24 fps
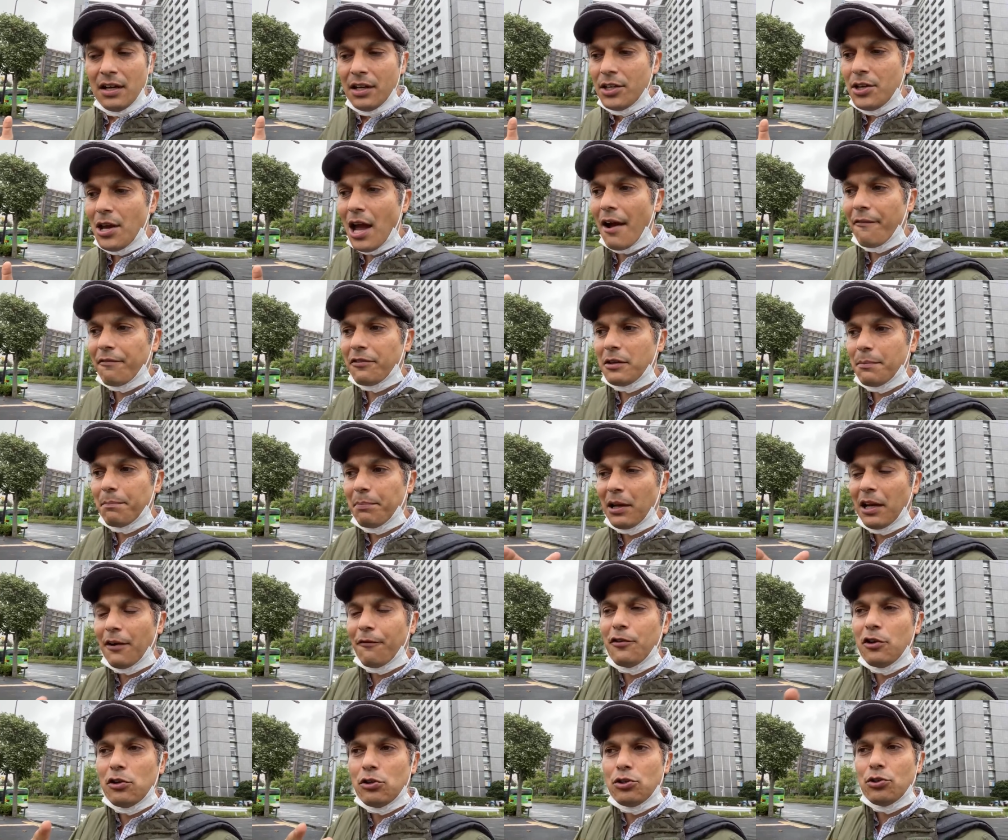You have to, but
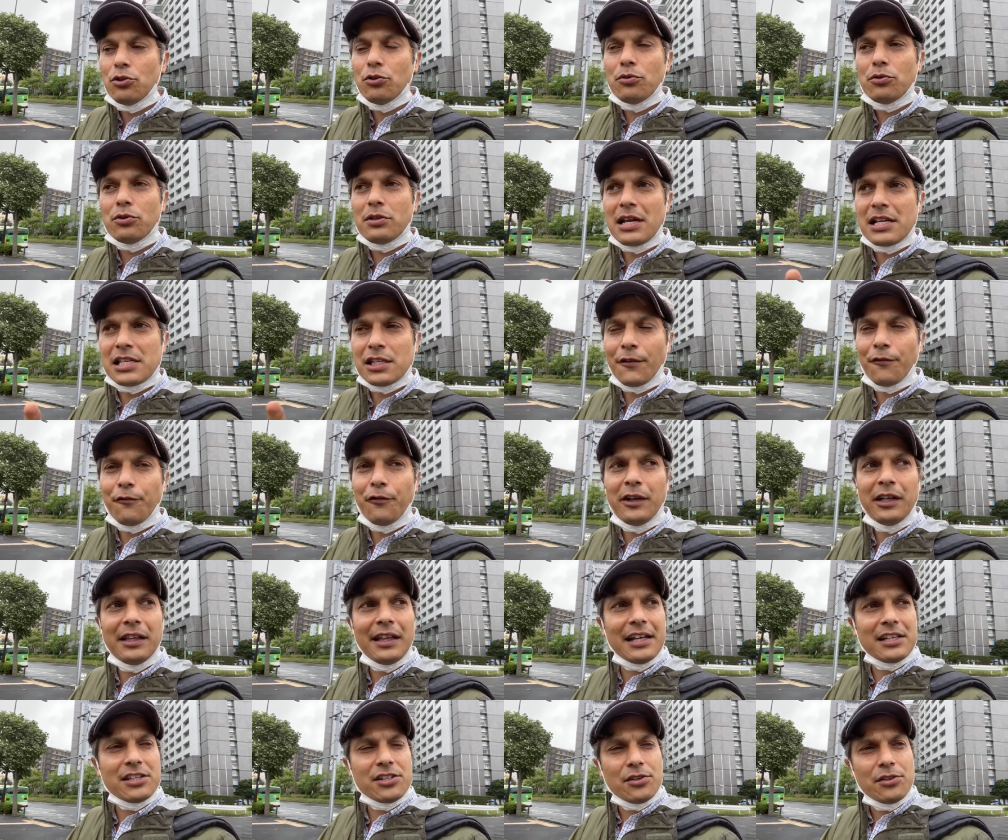if you do as a
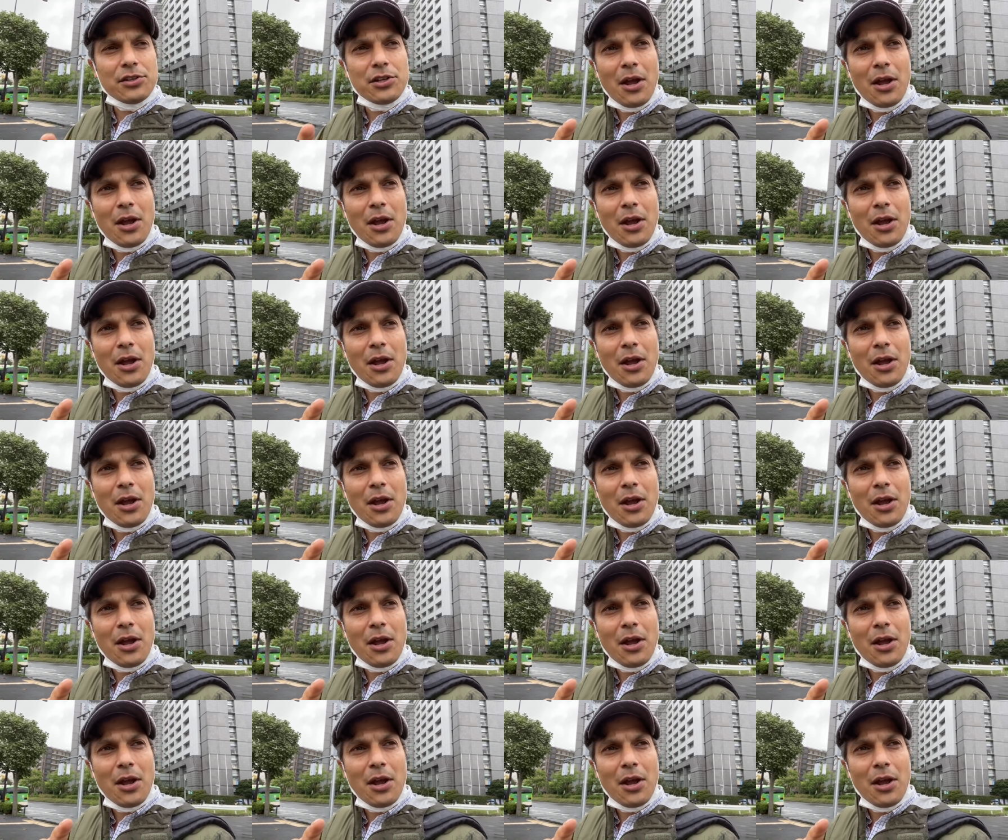freelancer,